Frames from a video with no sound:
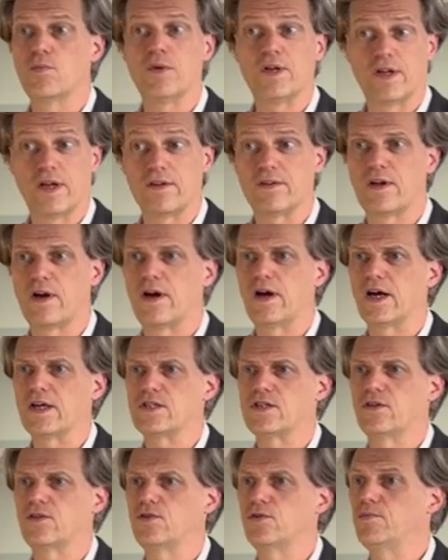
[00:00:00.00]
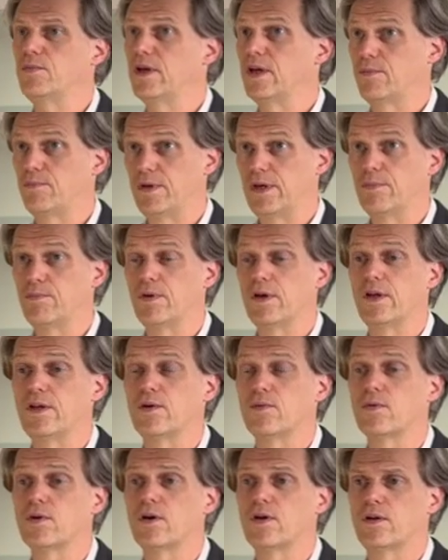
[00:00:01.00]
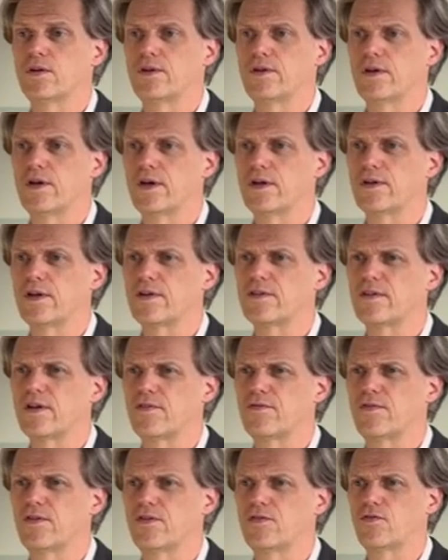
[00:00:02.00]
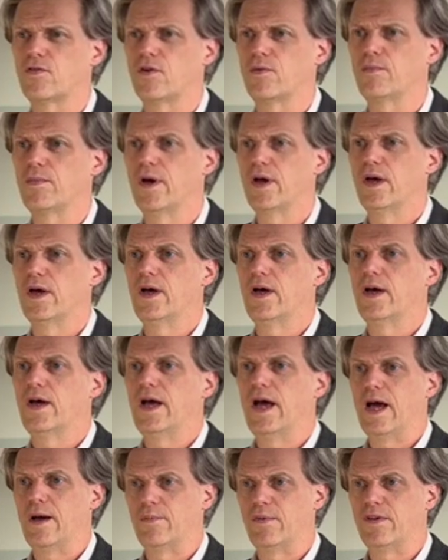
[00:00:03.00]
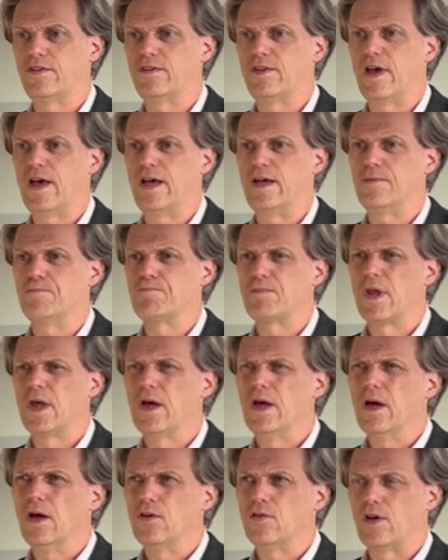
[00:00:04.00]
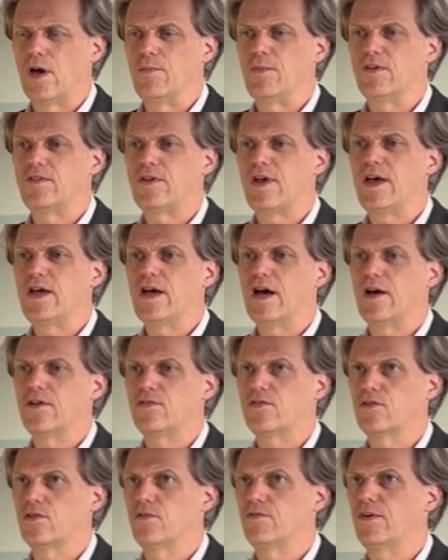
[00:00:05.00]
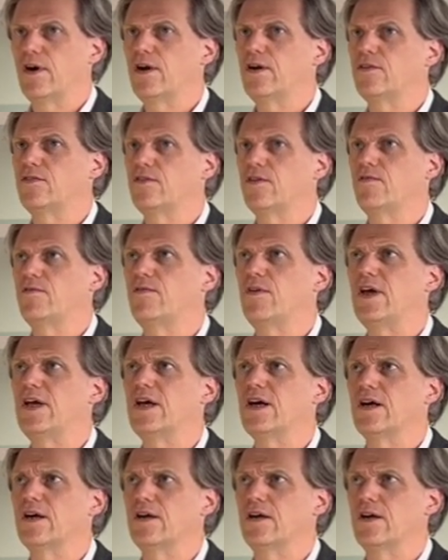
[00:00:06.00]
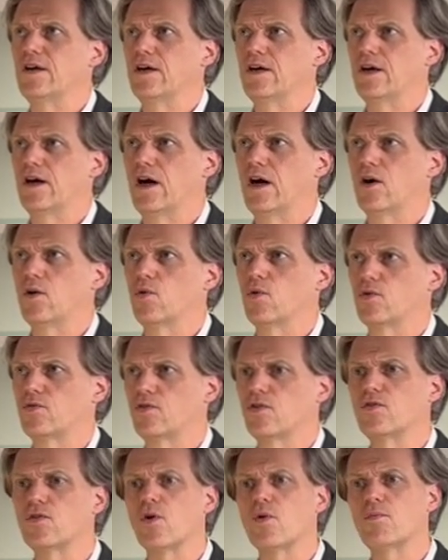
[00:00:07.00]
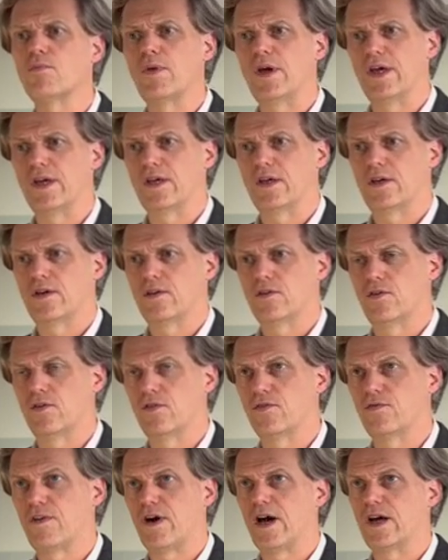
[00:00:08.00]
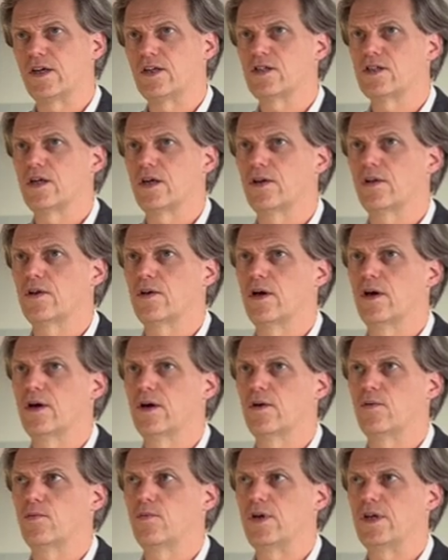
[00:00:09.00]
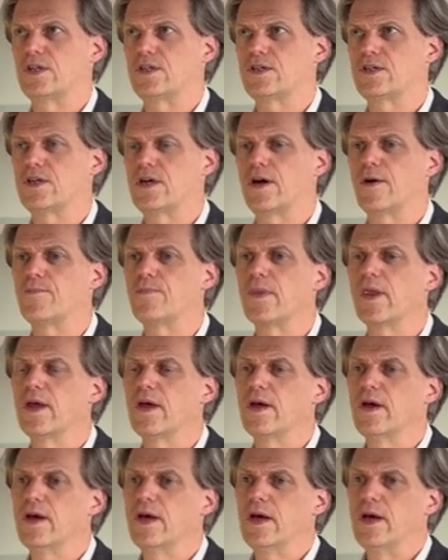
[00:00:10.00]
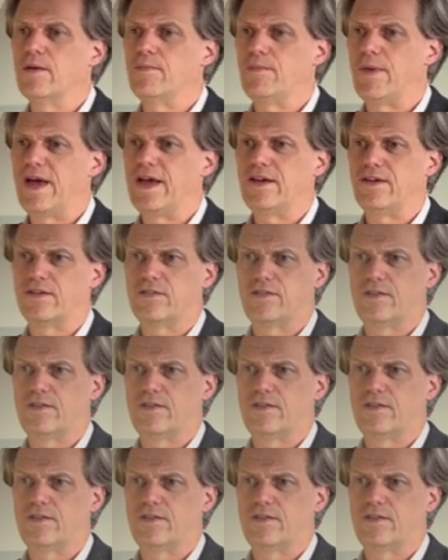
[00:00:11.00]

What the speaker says: me that there are actually 2 million people in the world that suffers from MSA. So MSA has a very severe autonomic dysfunction, which makes